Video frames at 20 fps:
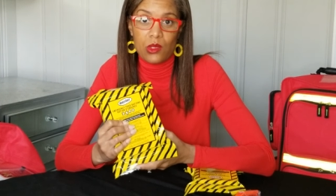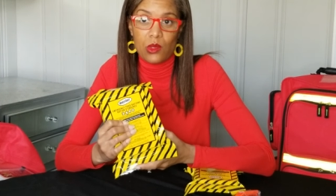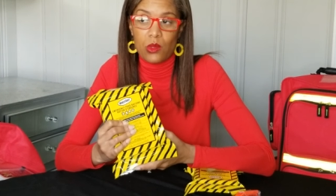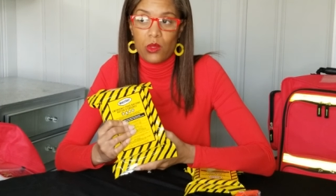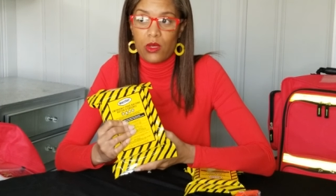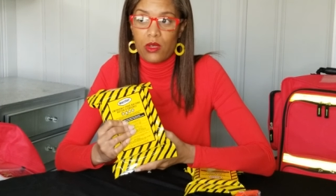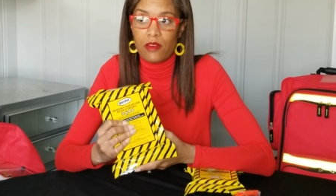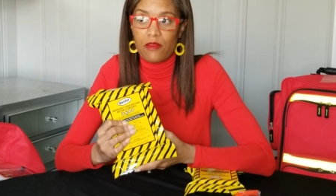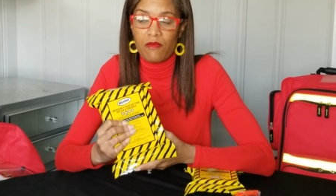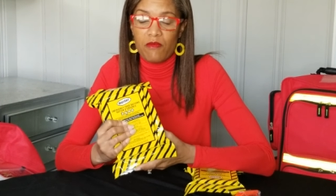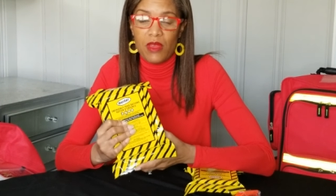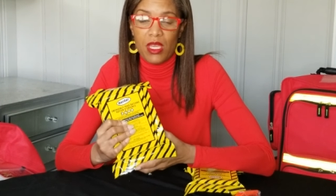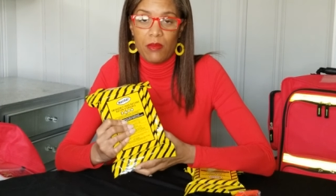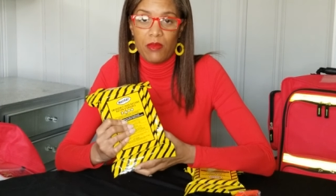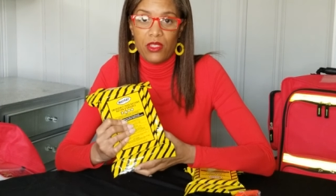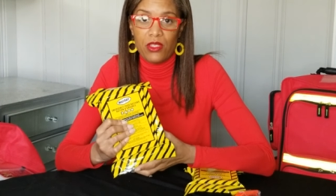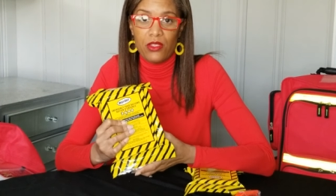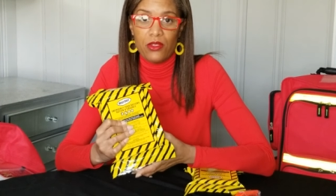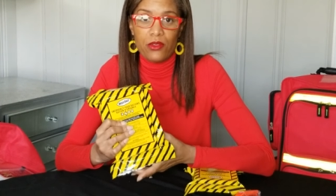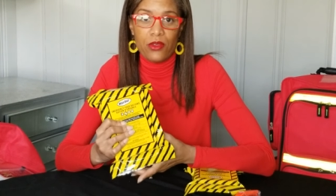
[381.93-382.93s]
or maybe
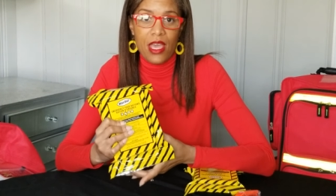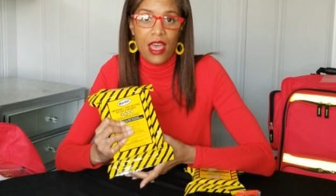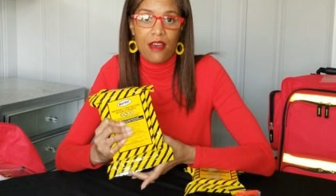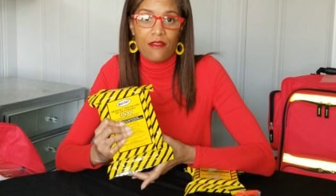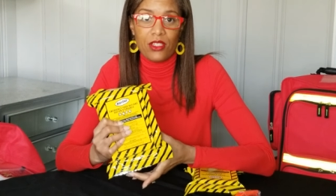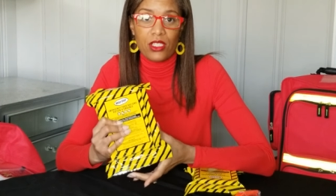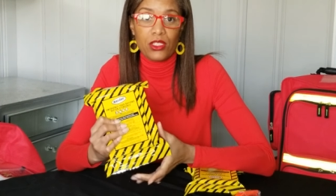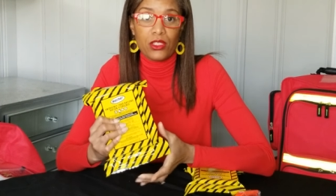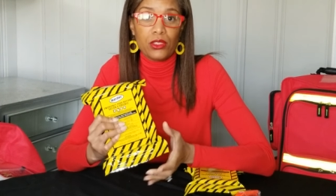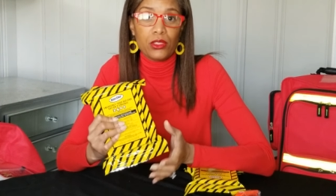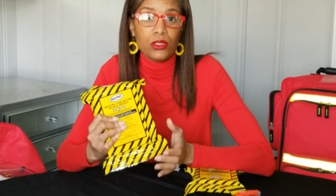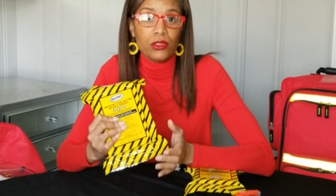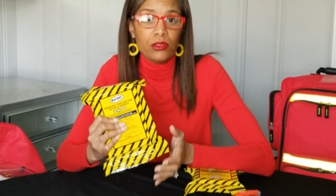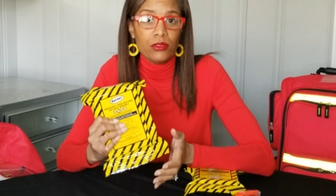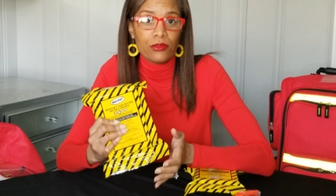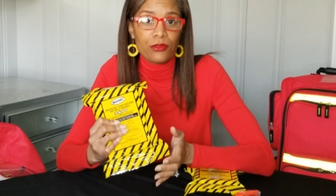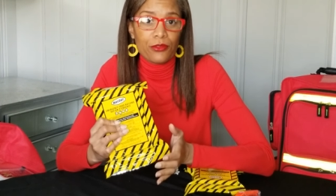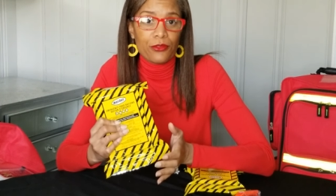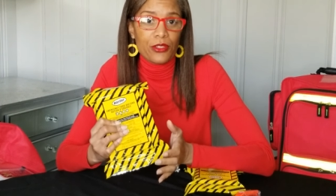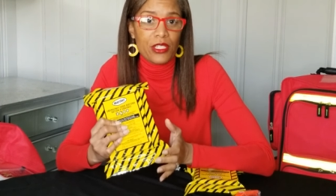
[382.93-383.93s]
you have a
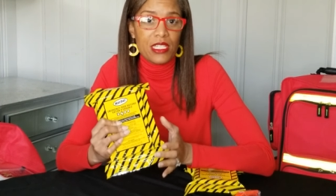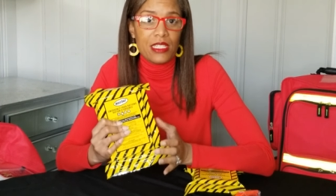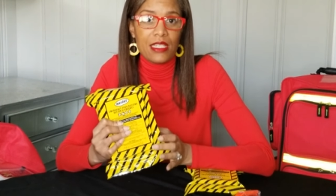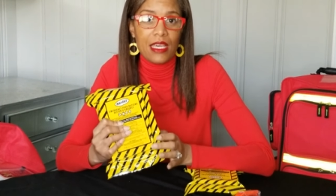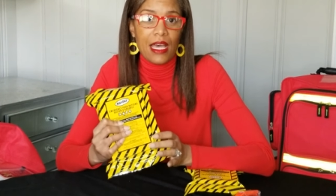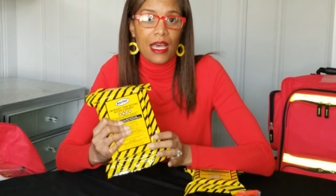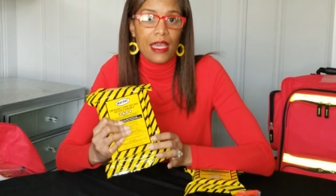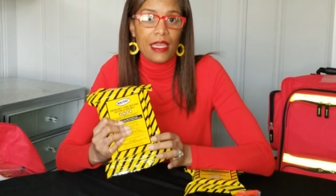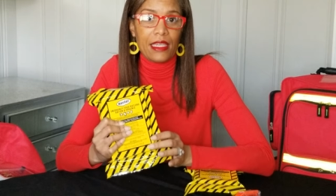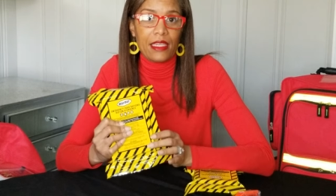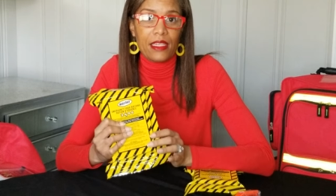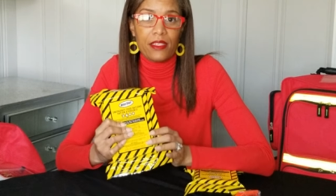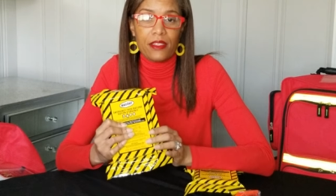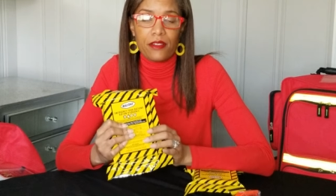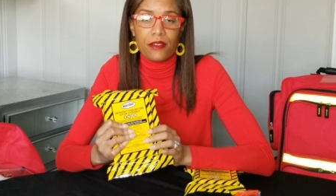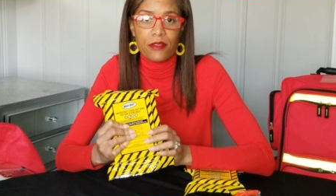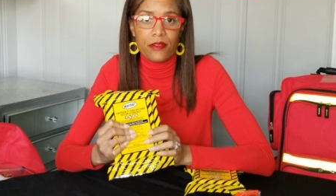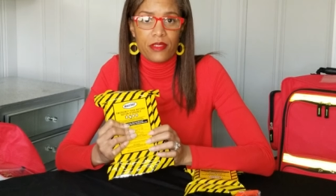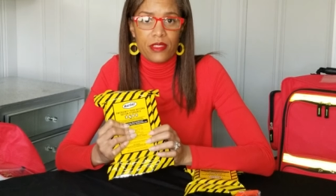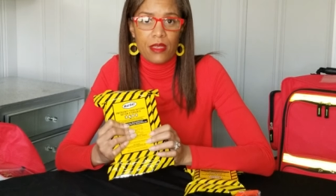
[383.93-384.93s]
gluten-free diet
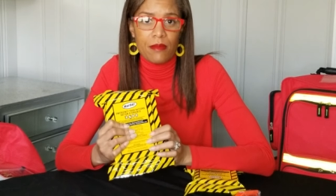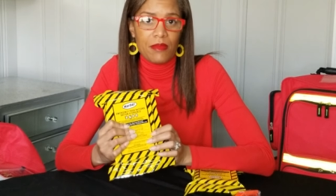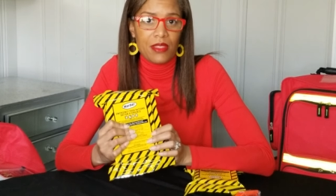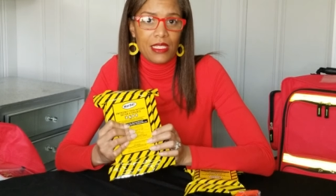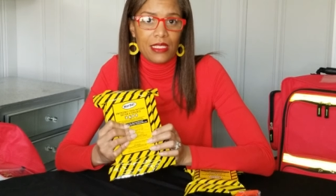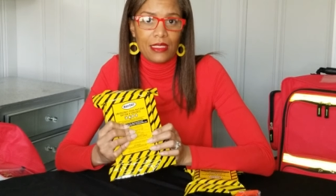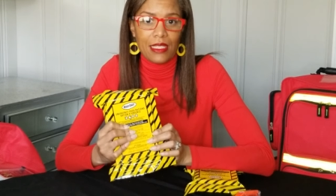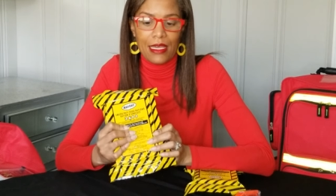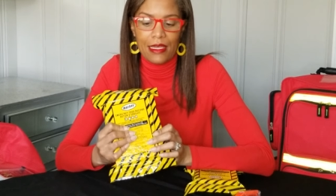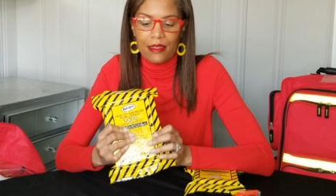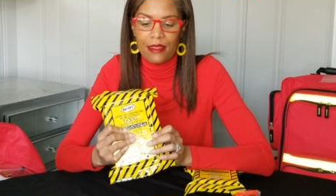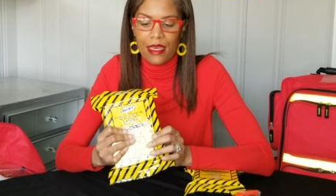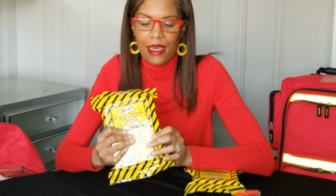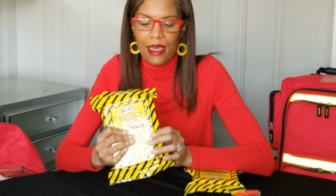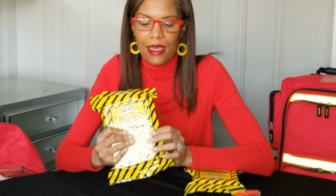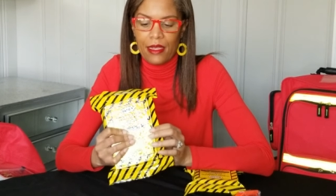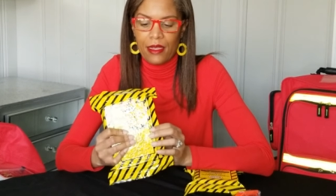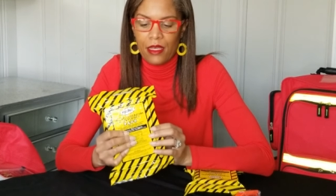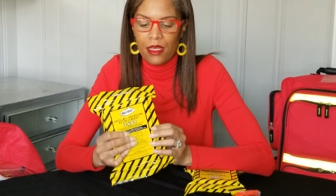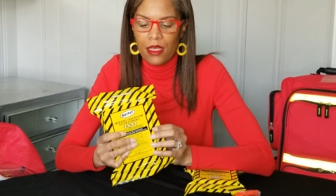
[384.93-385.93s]
or something like
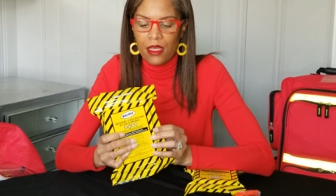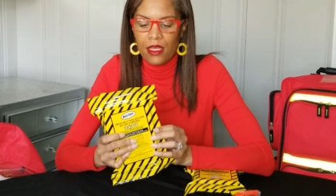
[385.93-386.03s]
that,